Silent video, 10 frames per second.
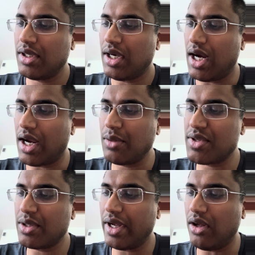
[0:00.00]
Hadi was
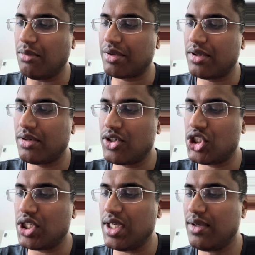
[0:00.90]
no help.
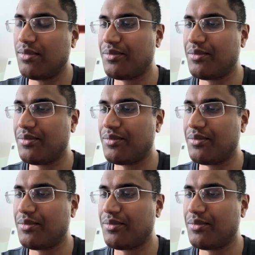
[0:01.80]
She